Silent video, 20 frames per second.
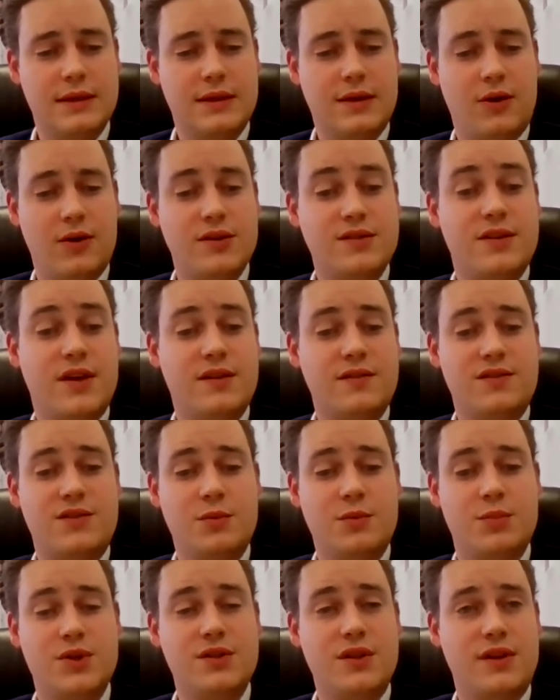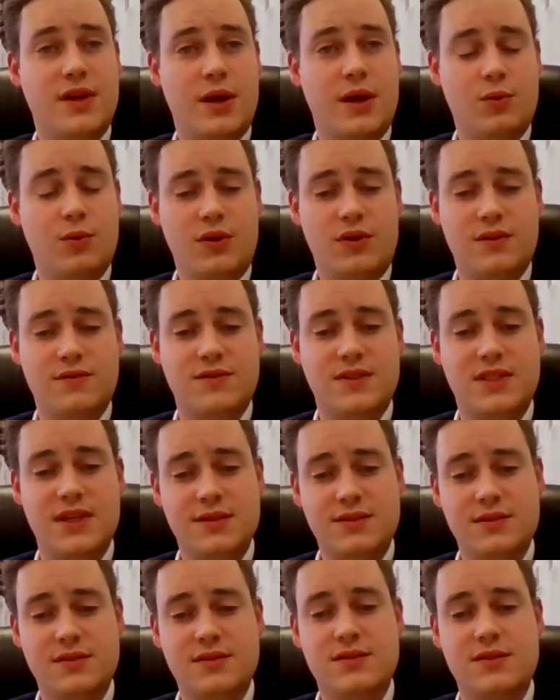Our intent is to build a network of
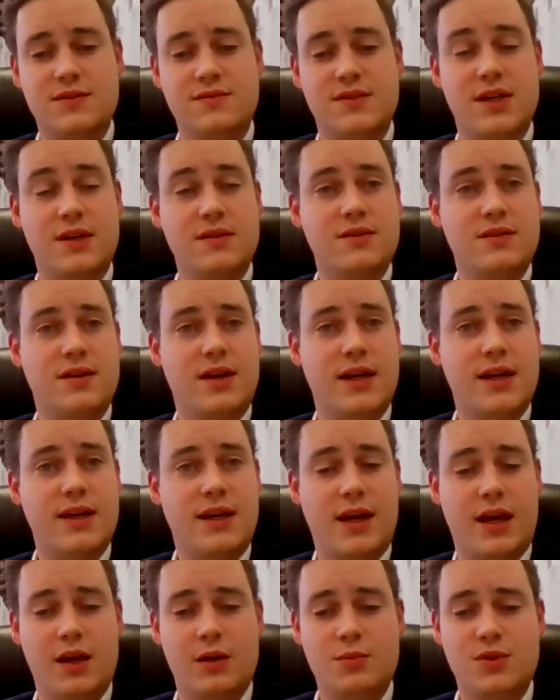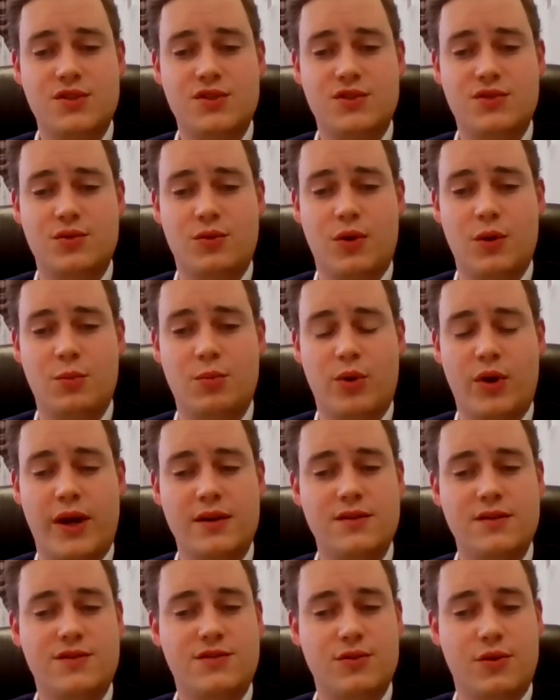dozens of Delta-9 cannabis store
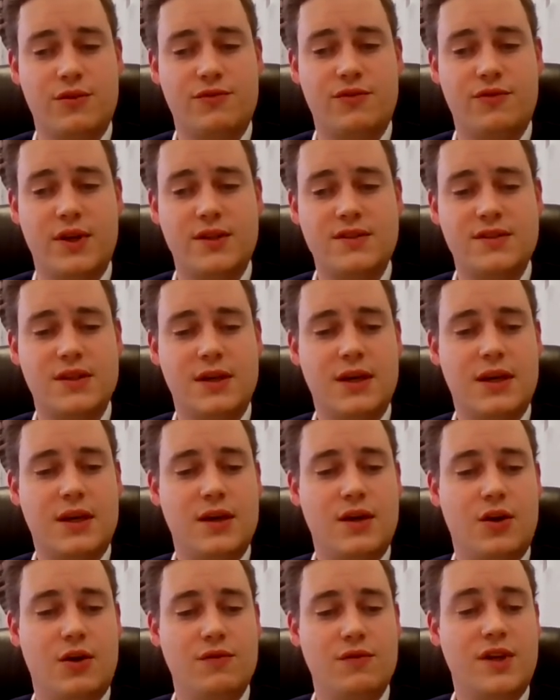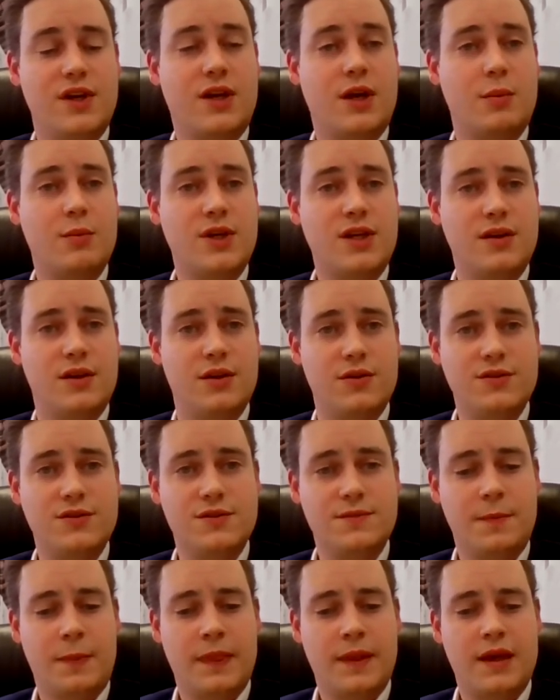branded storefronts over the coming
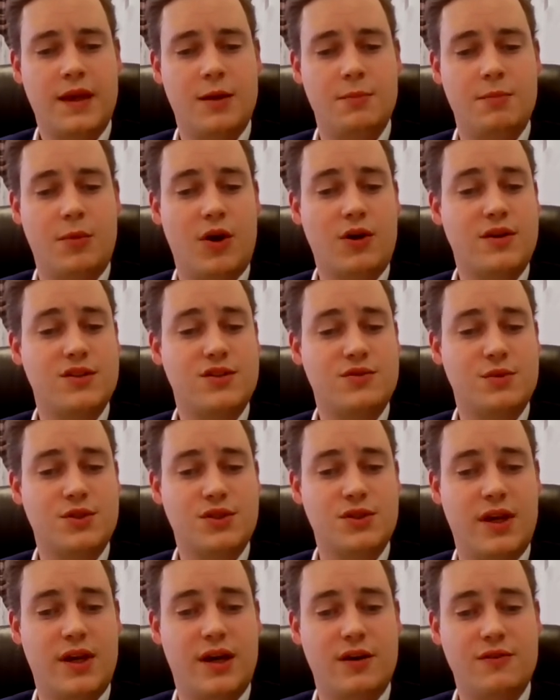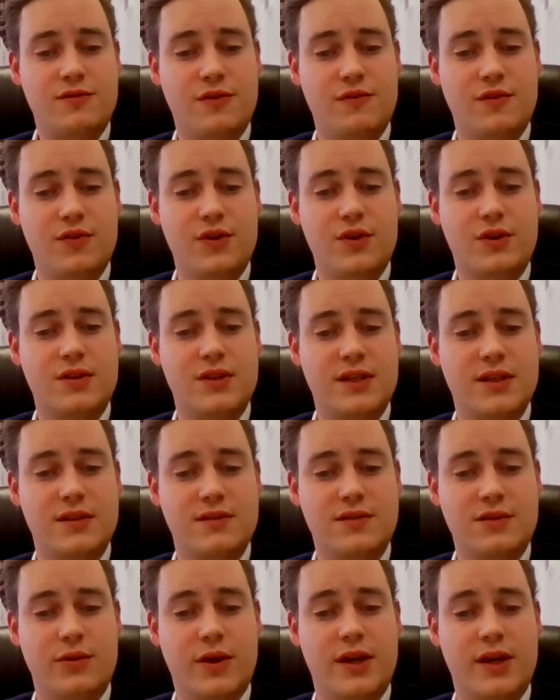years in markets which allow for vertically
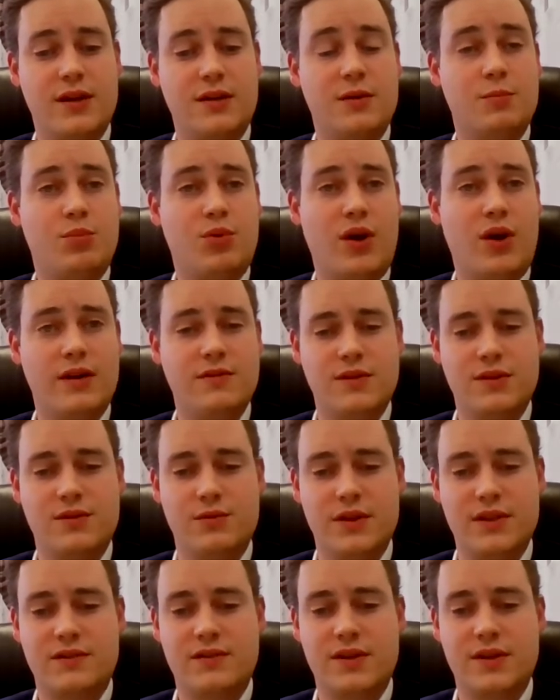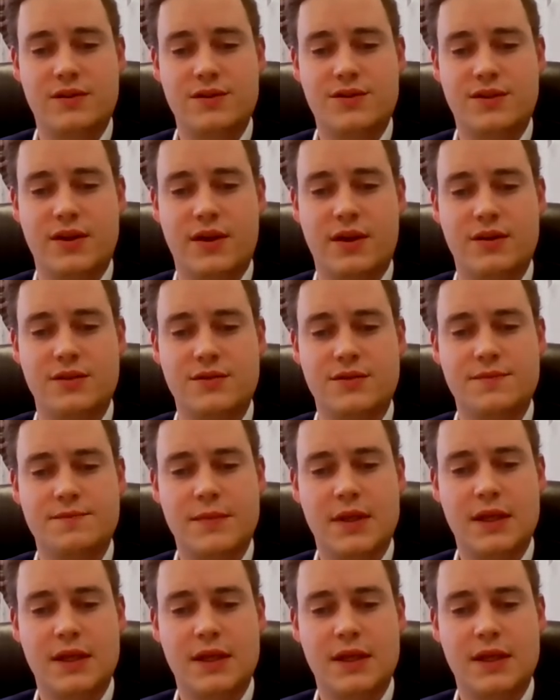integrated and private retail sales.